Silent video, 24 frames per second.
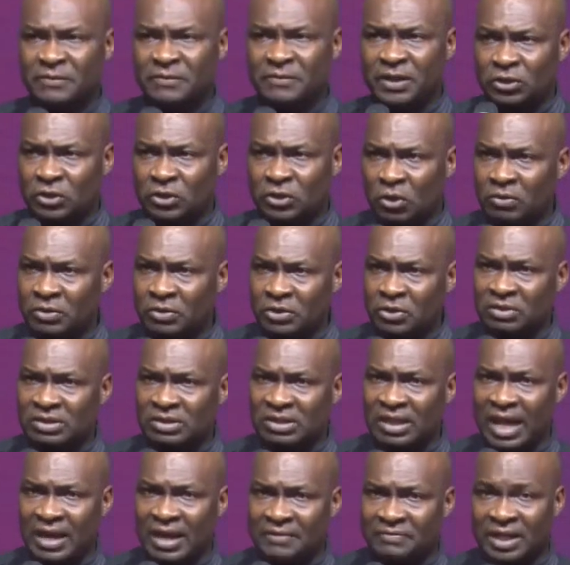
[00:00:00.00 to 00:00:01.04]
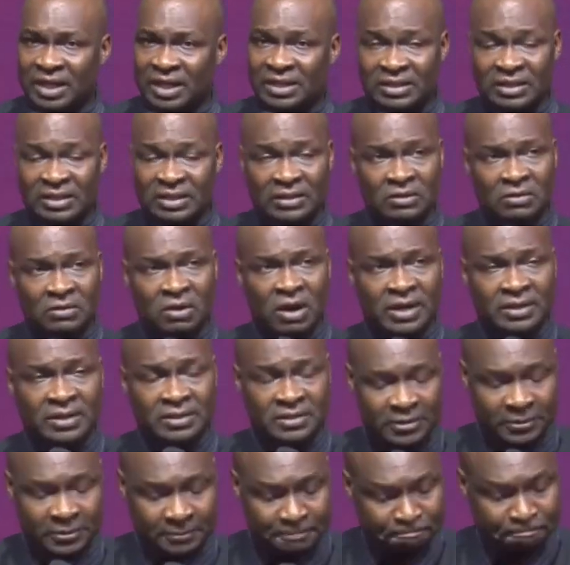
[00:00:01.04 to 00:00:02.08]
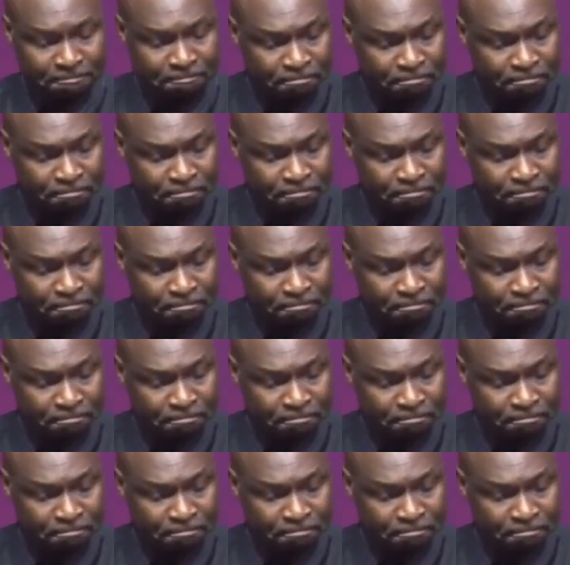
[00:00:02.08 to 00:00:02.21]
victorious life that is in Christ.